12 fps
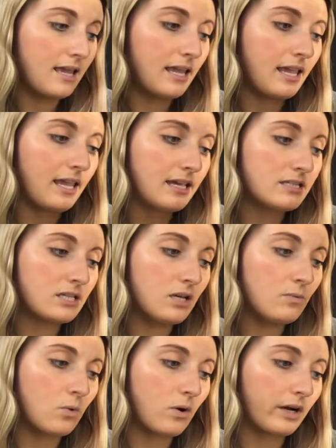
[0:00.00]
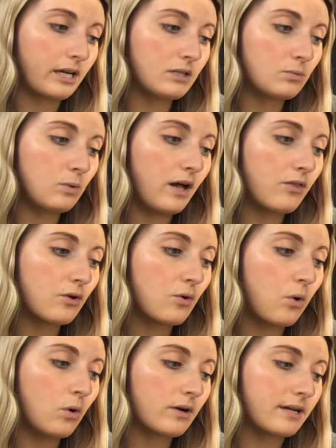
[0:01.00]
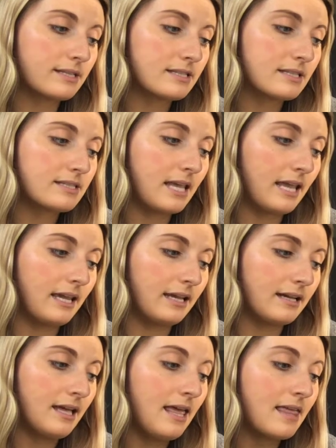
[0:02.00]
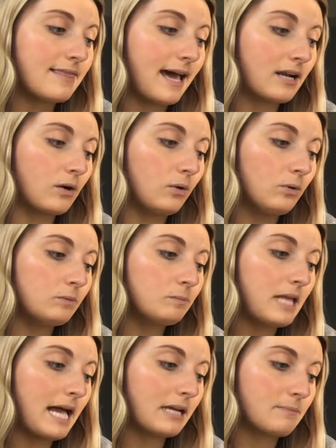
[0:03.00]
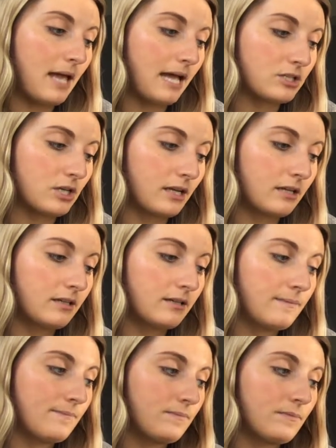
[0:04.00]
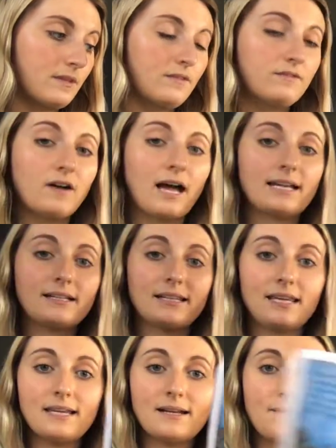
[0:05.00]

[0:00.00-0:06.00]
And he worried while the chorus sang that old black magic. Finally,